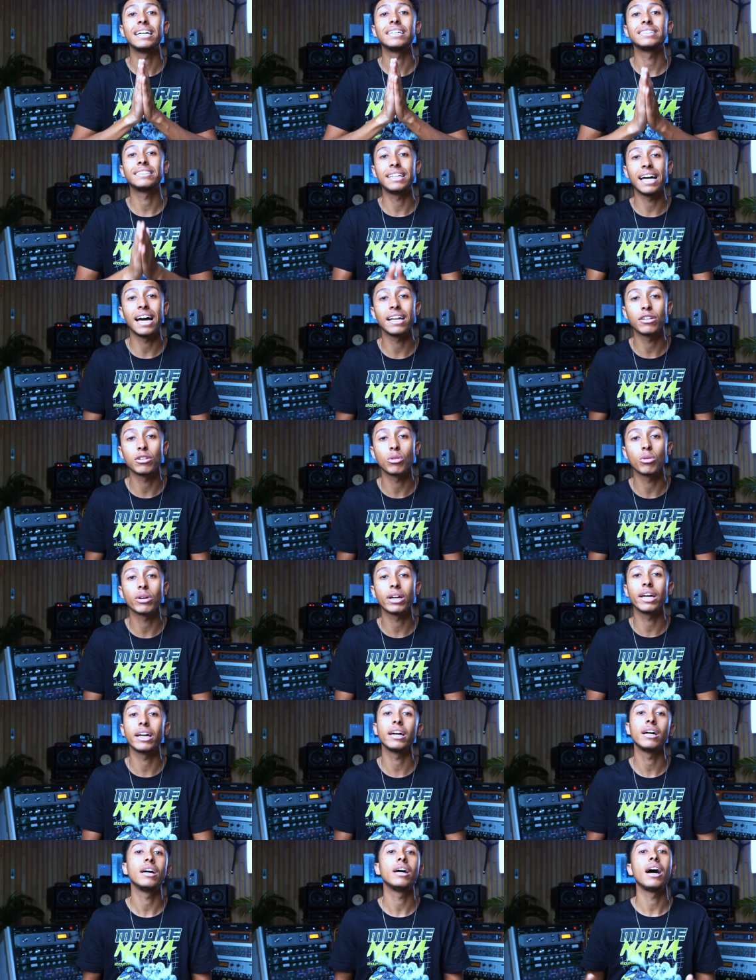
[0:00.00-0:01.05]
standard,
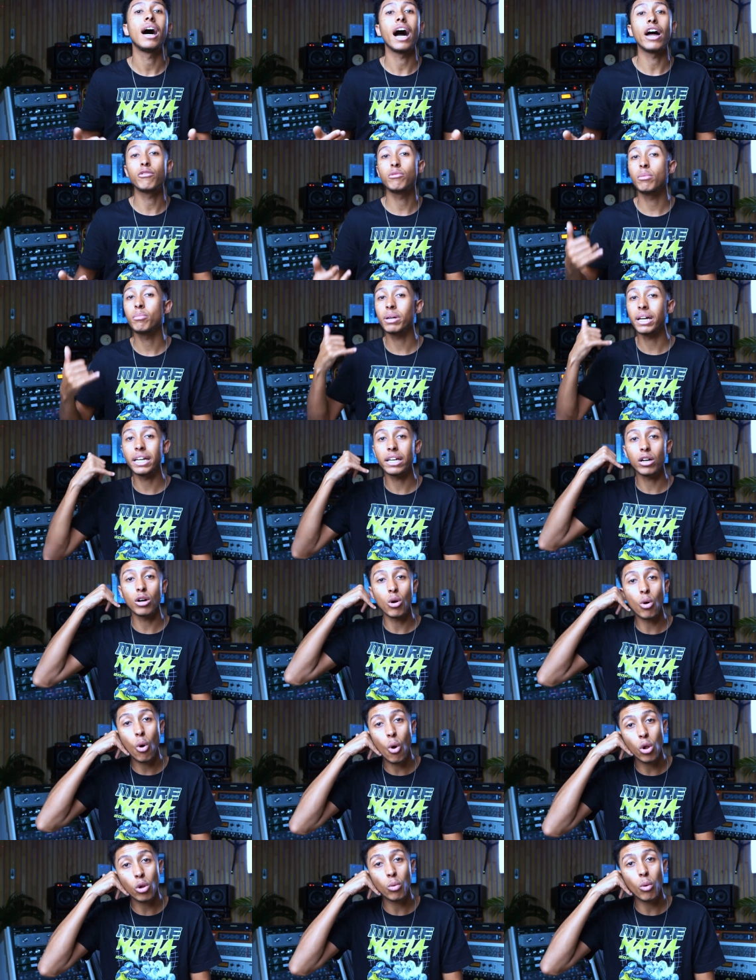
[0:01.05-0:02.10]
okay? I remember getting a
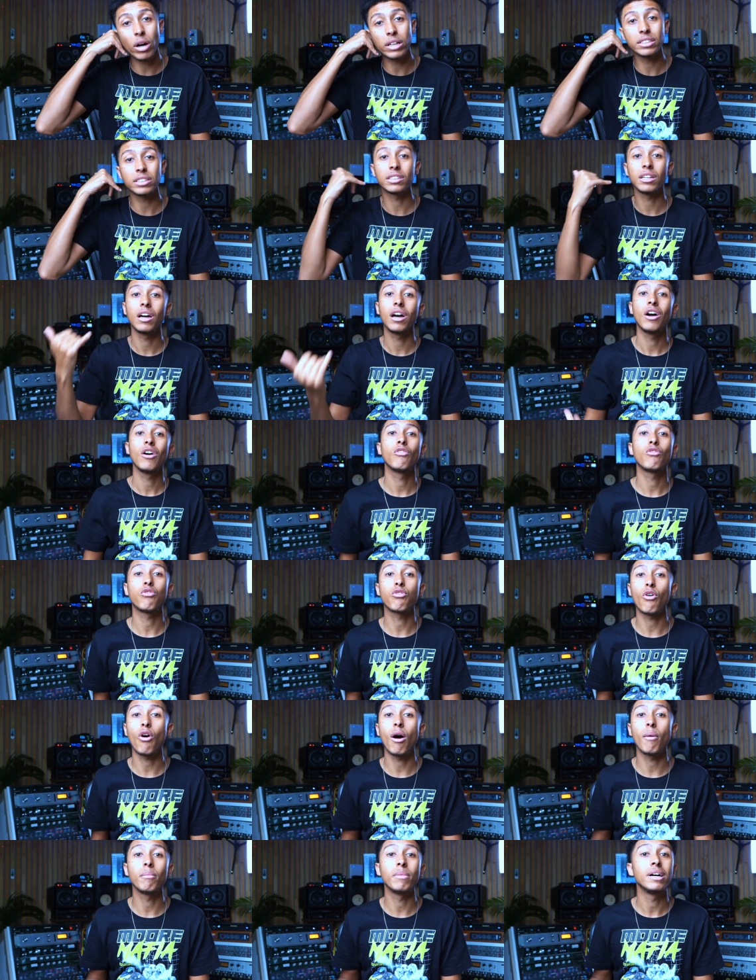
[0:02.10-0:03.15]
call once
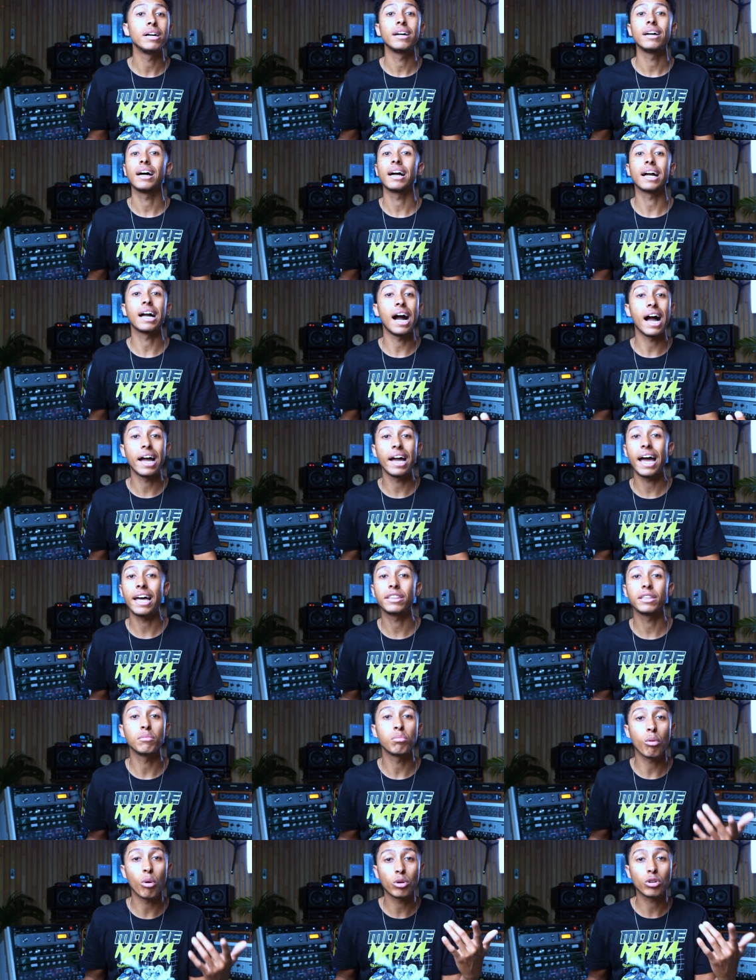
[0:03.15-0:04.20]
from a guy at the
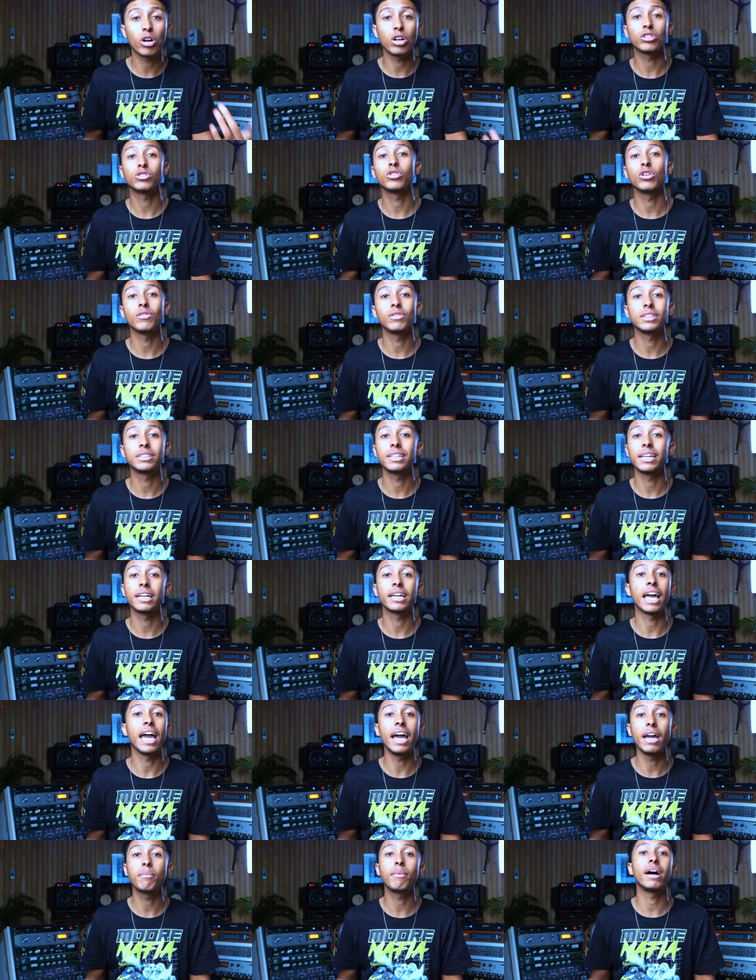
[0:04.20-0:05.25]
broadcast service saying,
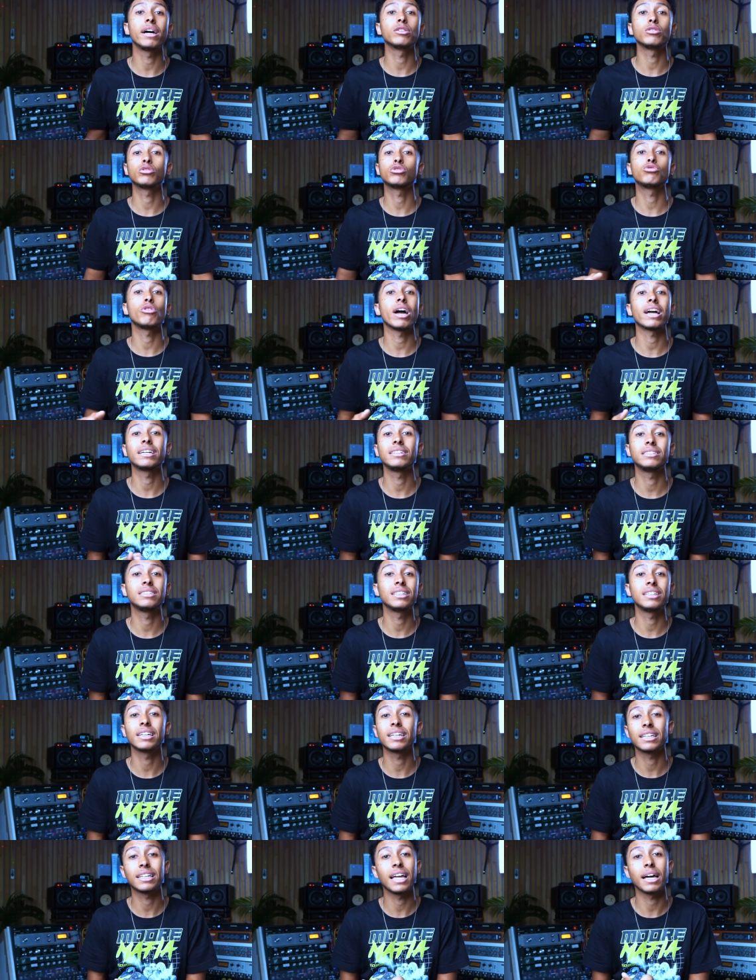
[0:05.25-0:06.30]
hey man, your track is
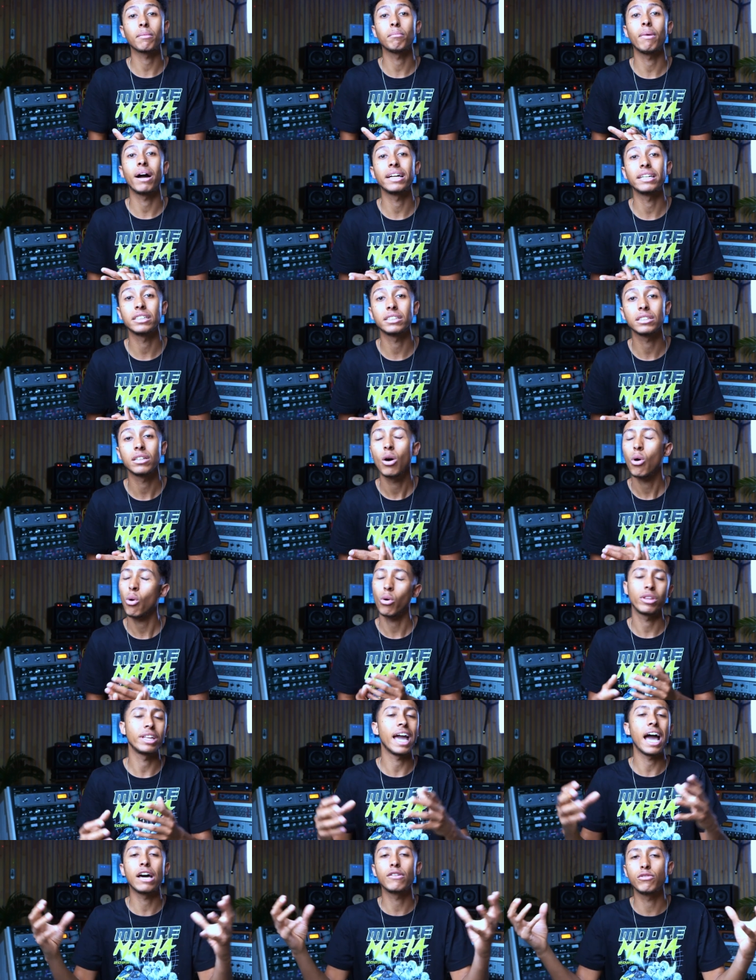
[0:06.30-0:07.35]
sitting at like
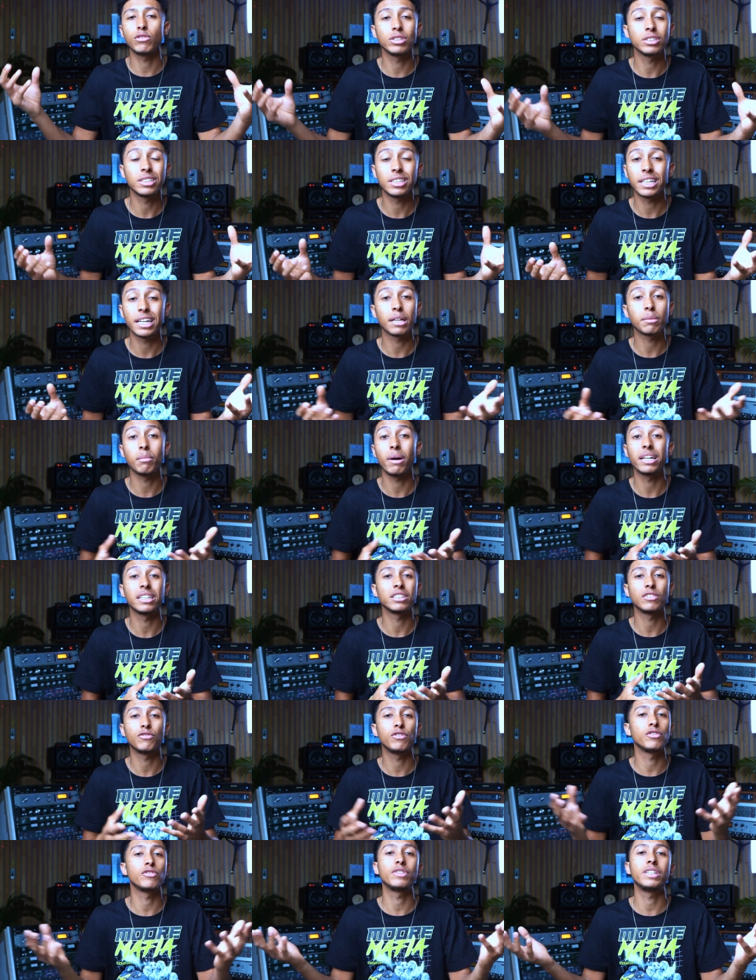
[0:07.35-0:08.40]
the advert is sitting at
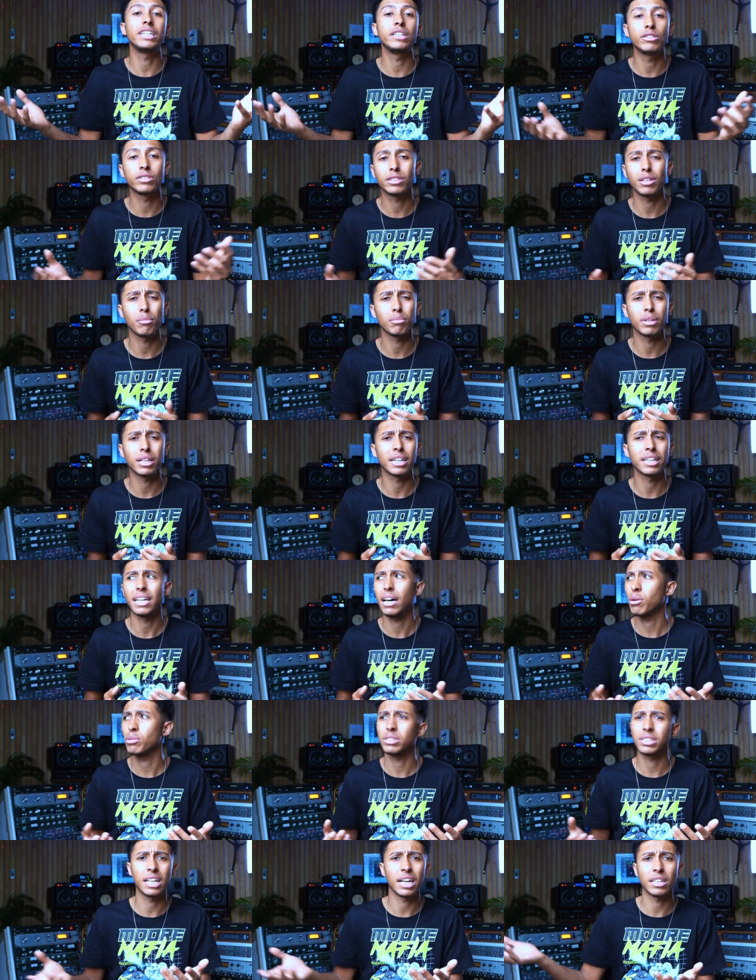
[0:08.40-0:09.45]
-15 or something. And I
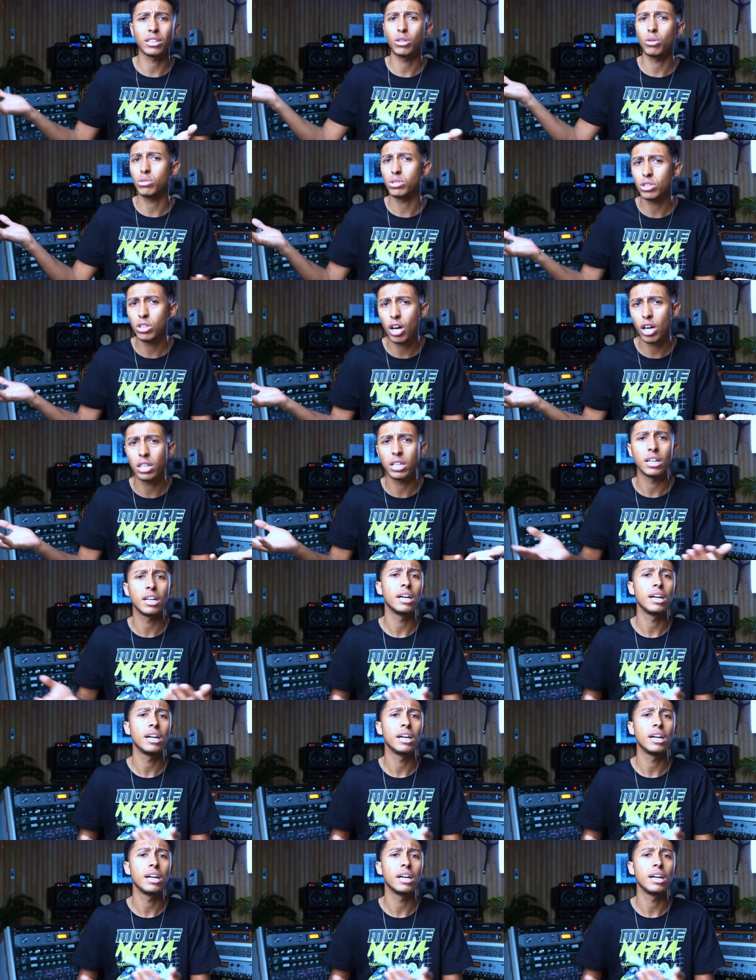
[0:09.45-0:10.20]
was like, no, it's not.